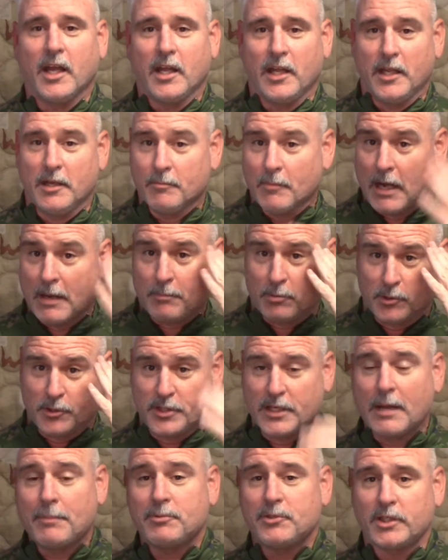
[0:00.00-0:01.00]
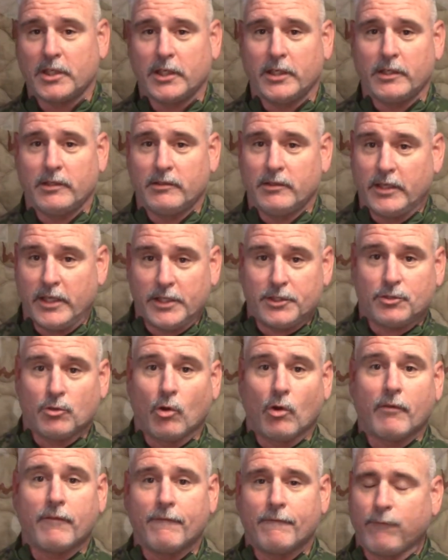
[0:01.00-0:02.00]
In my perception, it
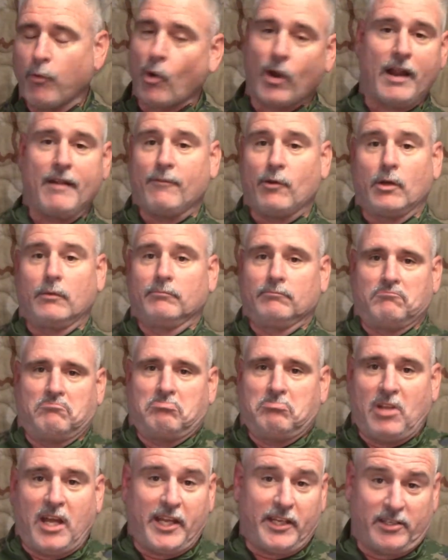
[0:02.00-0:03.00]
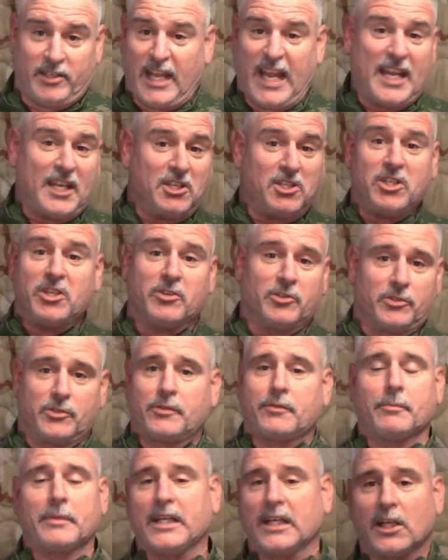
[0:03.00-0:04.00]
took forever, like eight years
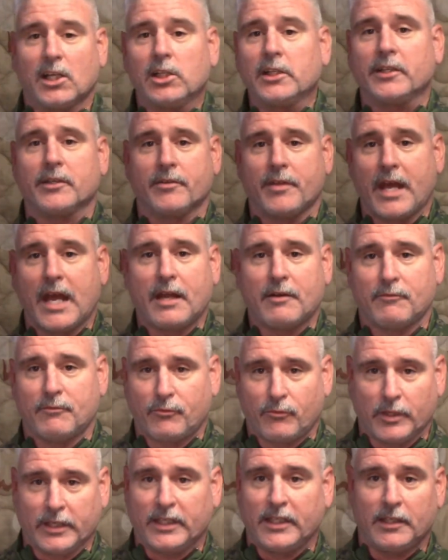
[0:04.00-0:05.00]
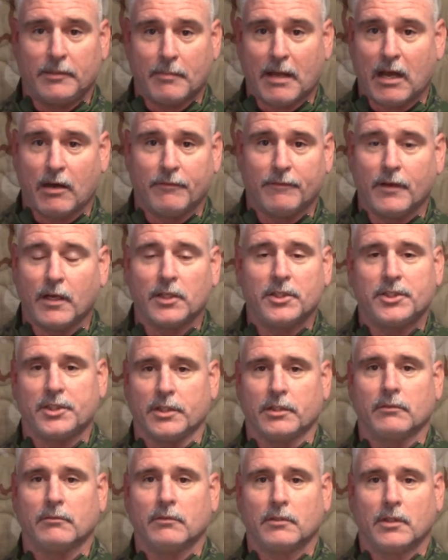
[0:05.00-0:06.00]
for me to clear that freaking
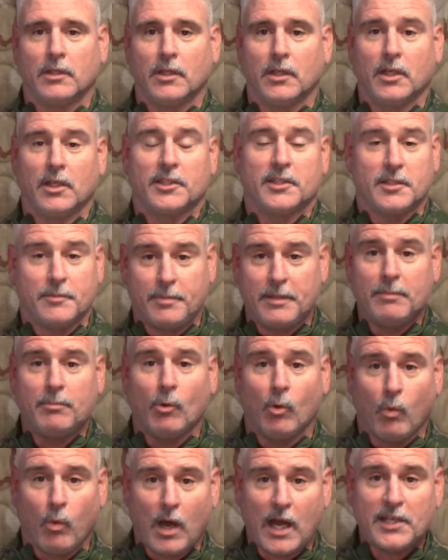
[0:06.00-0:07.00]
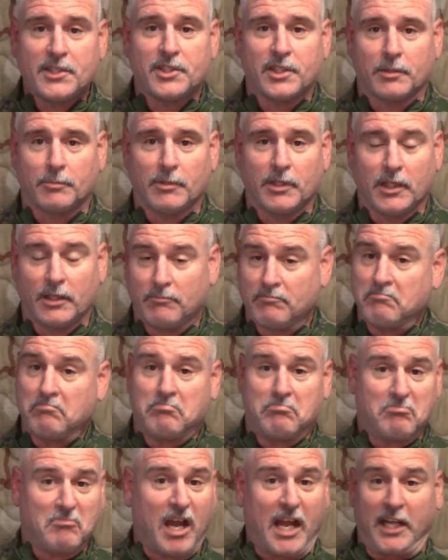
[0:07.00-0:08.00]
malfunction. To the people watching me,
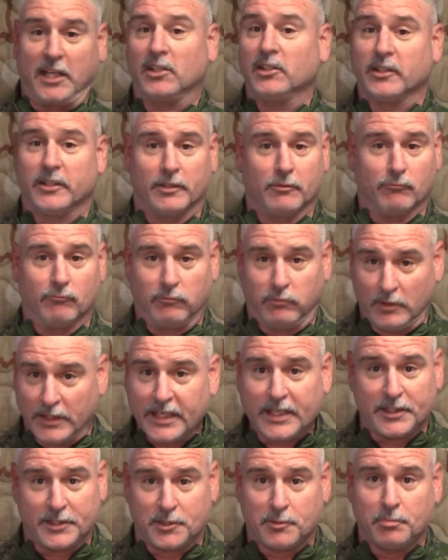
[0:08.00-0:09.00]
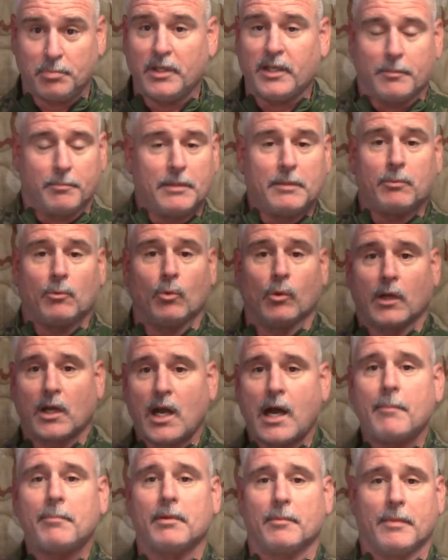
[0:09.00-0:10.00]
I cleared it lickety split. People were
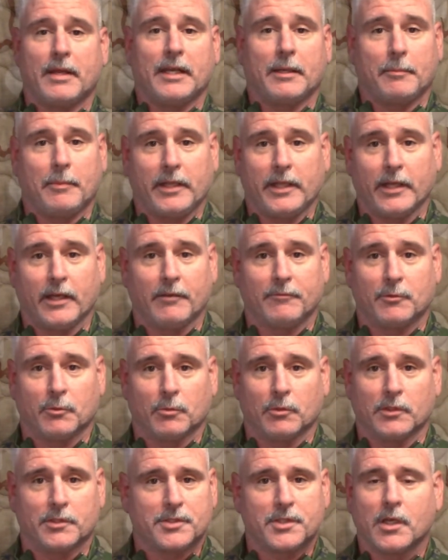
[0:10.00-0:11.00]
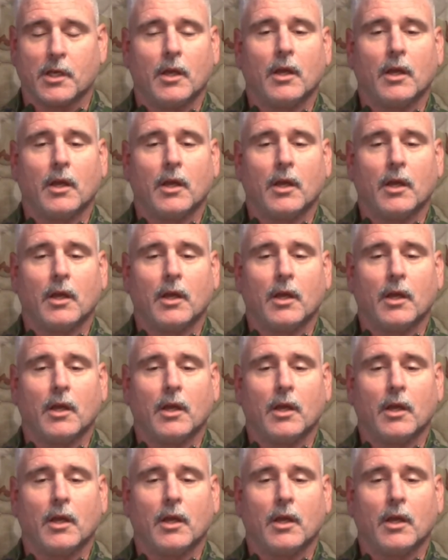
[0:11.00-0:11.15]
complimenting me afterwards.